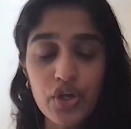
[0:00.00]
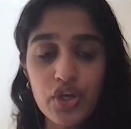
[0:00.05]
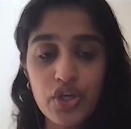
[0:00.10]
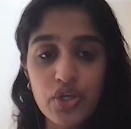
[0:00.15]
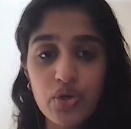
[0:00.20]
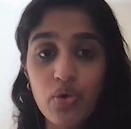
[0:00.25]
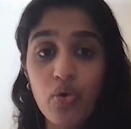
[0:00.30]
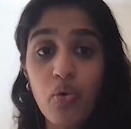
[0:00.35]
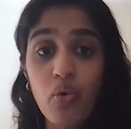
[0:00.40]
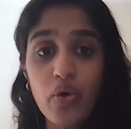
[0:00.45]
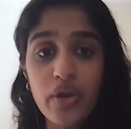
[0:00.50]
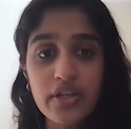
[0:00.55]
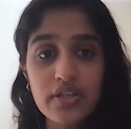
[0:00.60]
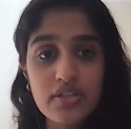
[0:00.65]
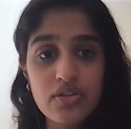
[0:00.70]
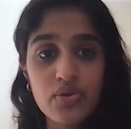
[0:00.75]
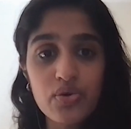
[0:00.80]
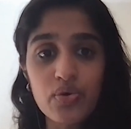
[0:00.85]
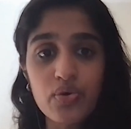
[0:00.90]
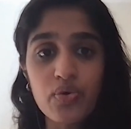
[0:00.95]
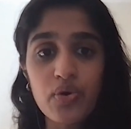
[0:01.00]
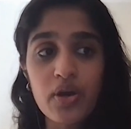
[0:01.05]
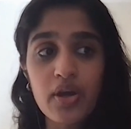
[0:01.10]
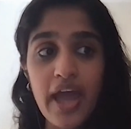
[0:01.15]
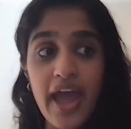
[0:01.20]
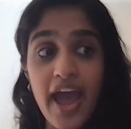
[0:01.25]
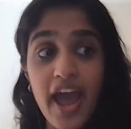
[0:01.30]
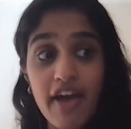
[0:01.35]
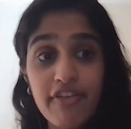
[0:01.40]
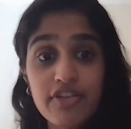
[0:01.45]
you're going to
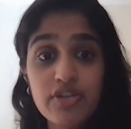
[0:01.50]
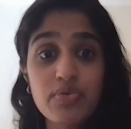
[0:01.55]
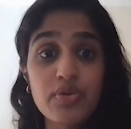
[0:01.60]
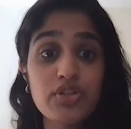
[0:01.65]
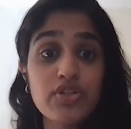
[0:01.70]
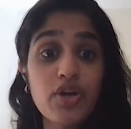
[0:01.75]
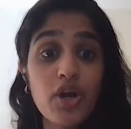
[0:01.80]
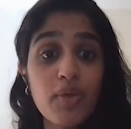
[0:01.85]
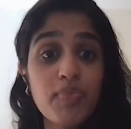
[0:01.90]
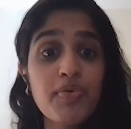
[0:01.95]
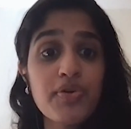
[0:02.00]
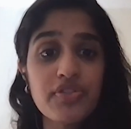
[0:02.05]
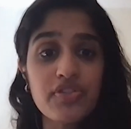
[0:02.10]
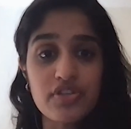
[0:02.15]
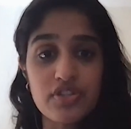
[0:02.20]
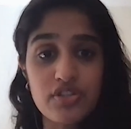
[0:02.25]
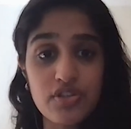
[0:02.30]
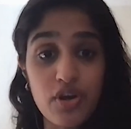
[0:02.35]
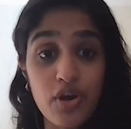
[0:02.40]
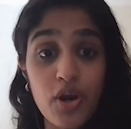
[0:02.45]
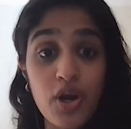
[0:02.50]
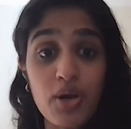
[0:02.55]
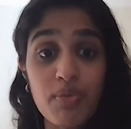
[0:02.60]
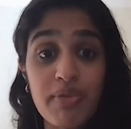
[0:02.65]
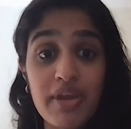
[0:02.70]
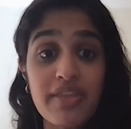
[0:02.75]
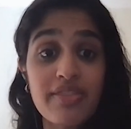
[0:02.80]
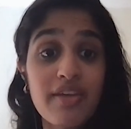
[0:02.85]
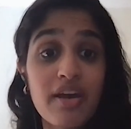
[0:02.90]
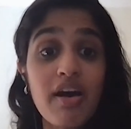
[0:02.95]
have to interpret this term
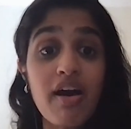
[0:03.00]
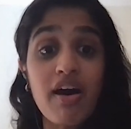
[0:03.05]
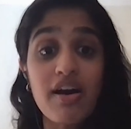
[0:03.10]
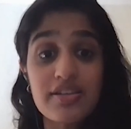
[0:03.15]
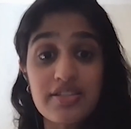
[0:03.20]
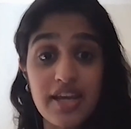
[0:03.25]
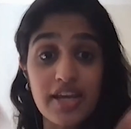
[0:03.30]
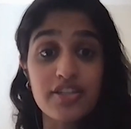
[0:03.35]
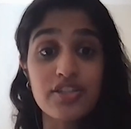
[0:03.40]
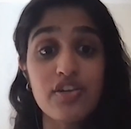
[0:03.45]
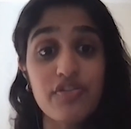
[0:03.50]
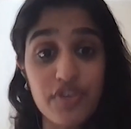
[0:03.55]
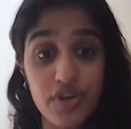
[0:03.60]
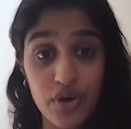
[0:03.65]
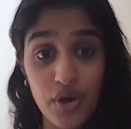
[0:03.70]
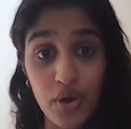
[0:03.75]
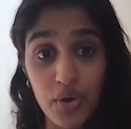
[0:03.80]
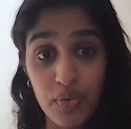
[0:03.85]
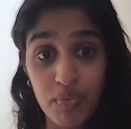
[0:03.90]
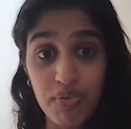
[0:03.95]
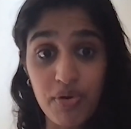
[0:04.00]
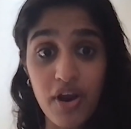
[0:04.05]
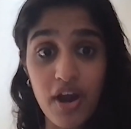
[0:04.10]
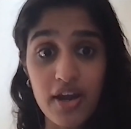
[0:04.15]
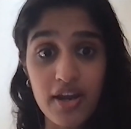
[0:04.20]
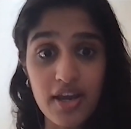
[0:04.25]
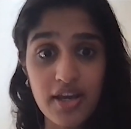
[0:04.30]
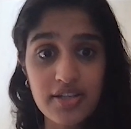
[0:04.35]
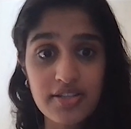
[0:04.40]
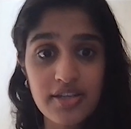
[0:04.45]
in the context of your own
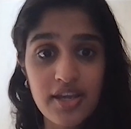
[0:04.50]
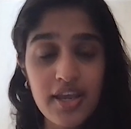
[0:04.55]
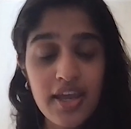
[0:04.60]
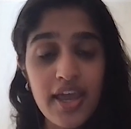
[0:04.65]
product